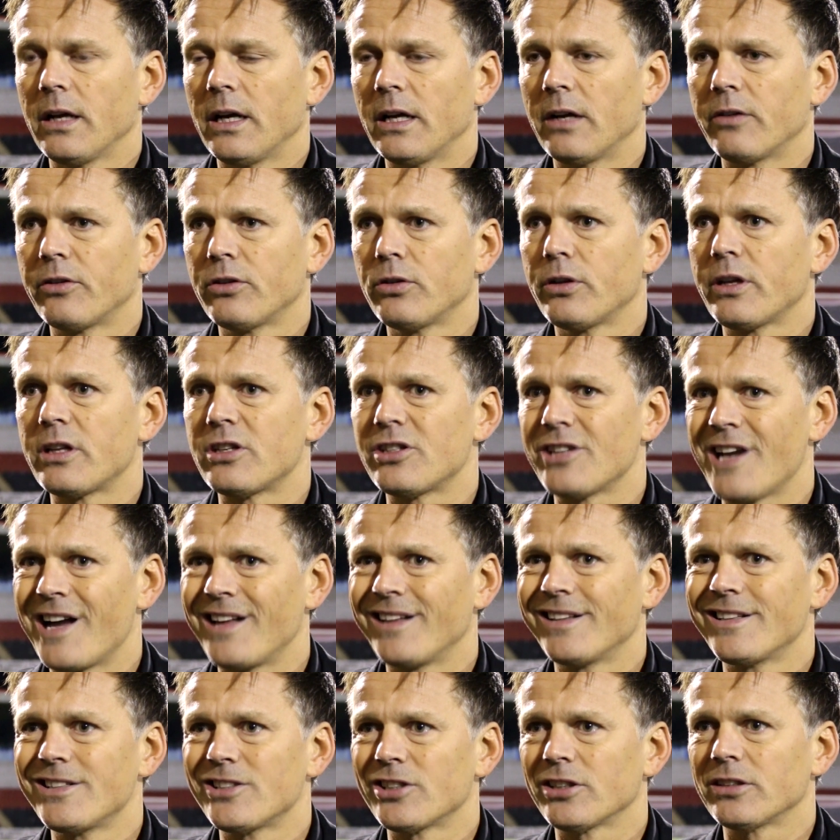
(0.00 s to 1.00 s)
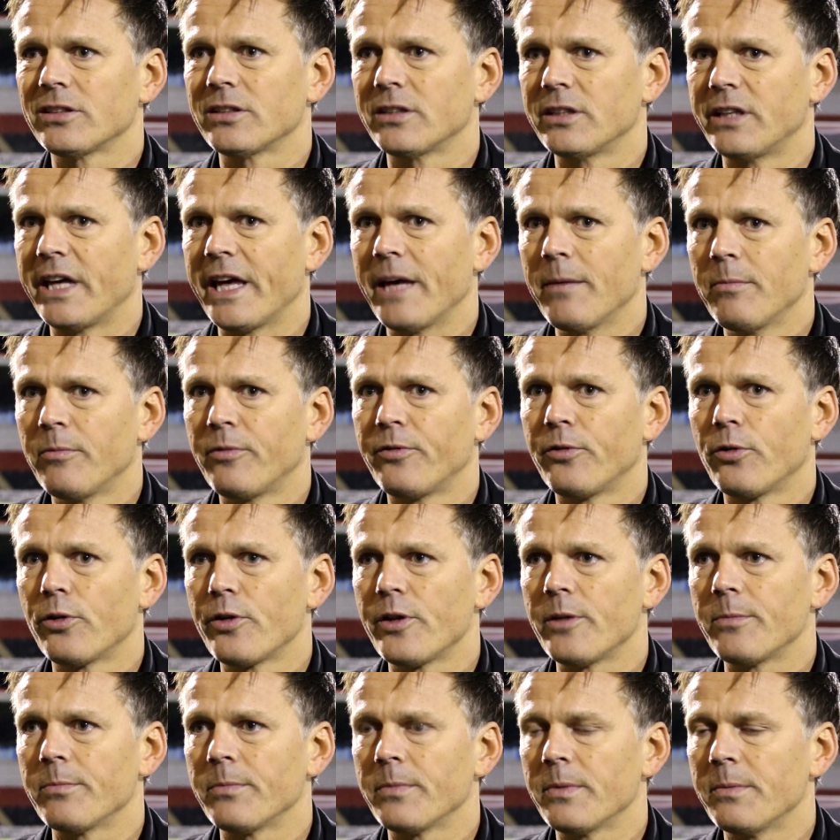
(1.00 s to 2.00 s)
a really challenging game
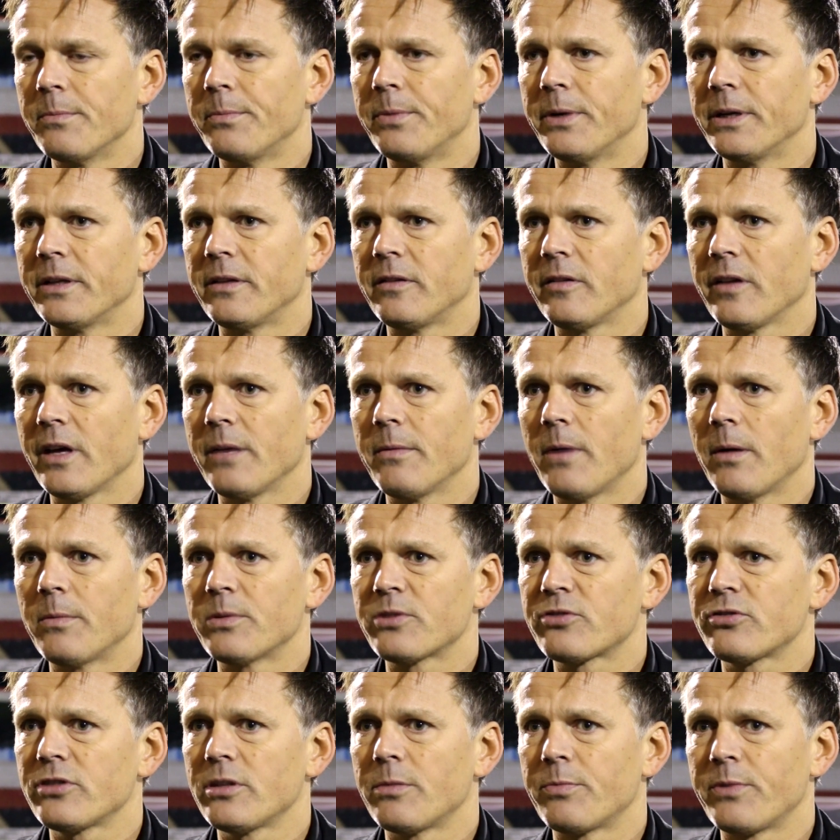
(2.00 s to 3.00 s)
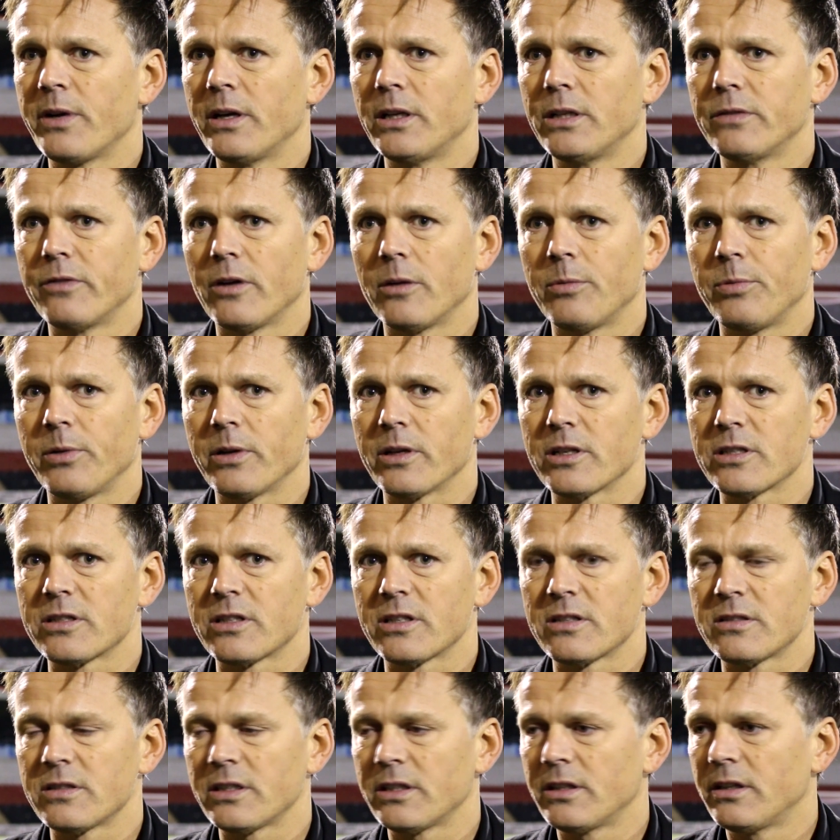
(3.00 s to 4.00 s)
for them, but I was really proud of our players
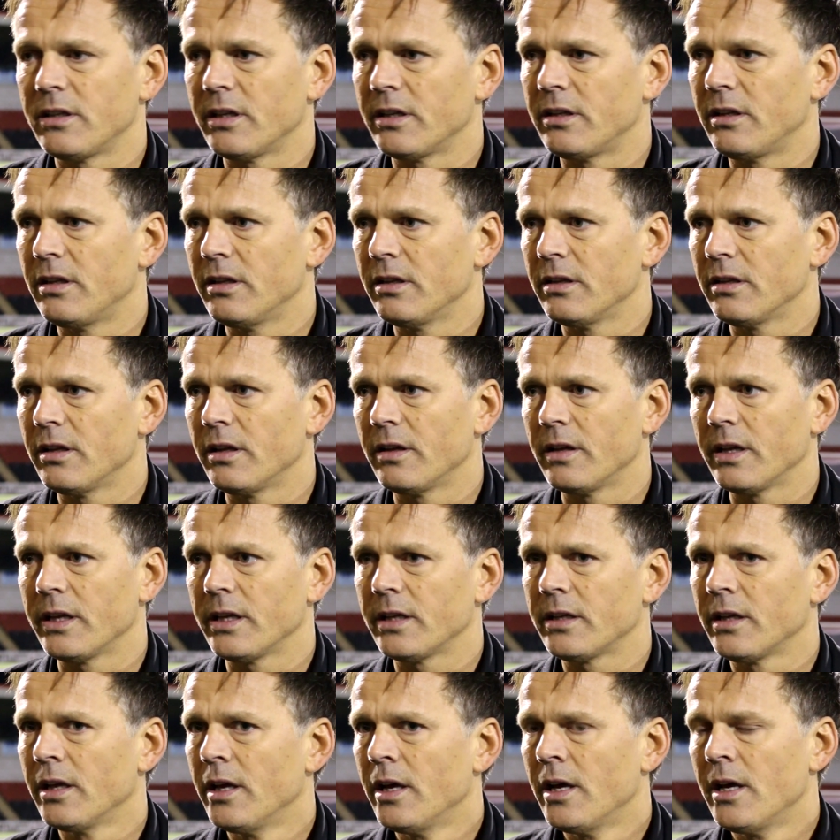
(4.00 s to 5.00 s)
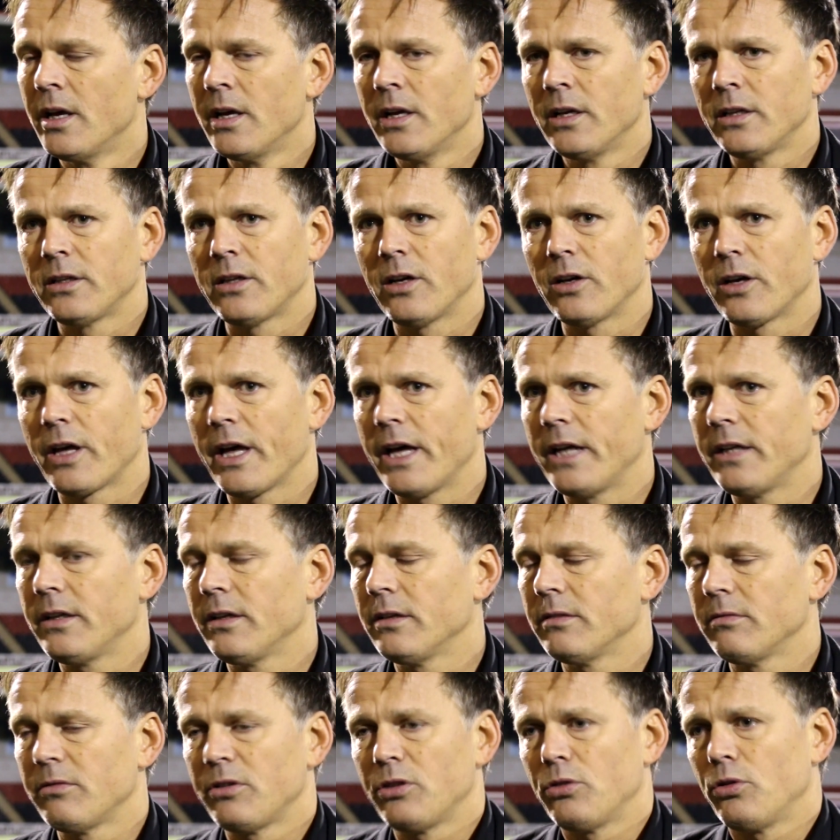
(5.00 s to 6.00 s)
because they dug
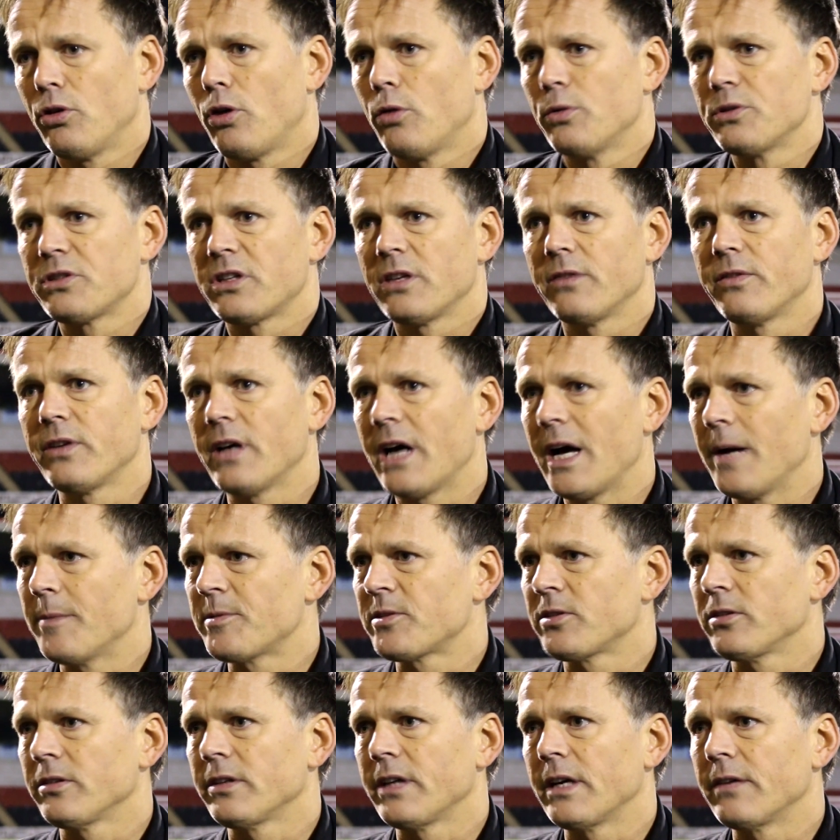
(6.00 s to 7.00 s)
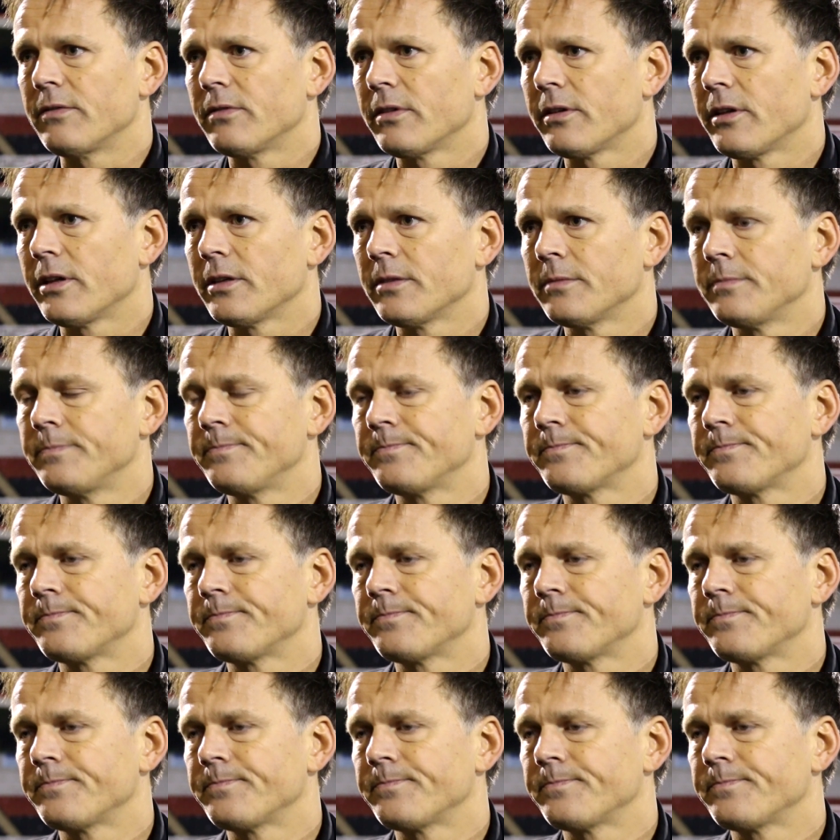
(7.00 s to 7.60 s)
in. They'll always give you absolutely everything.